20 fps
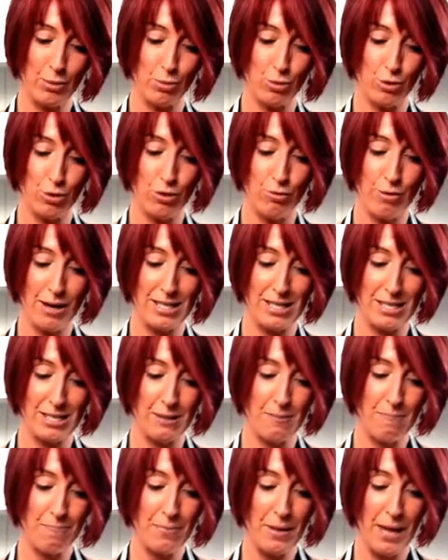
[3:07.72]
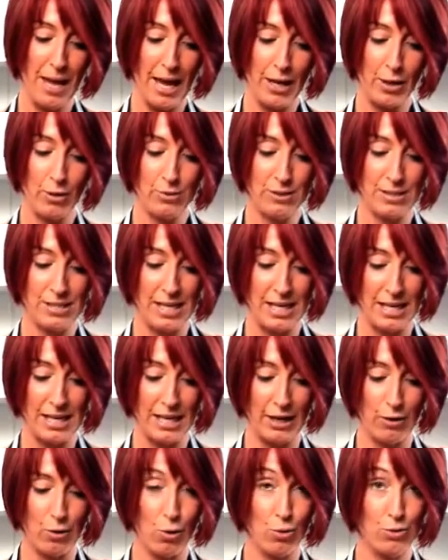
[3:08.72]
will do the rest. And you'll see in
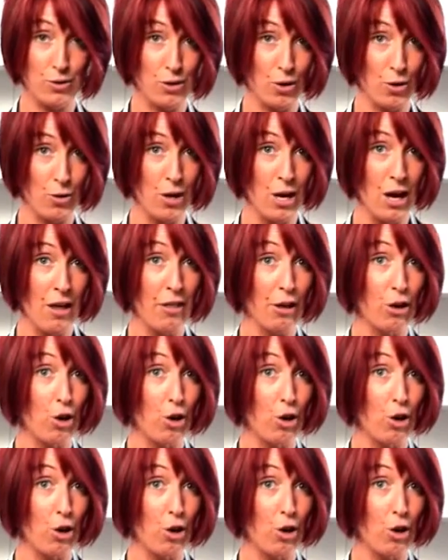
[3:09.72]
here also the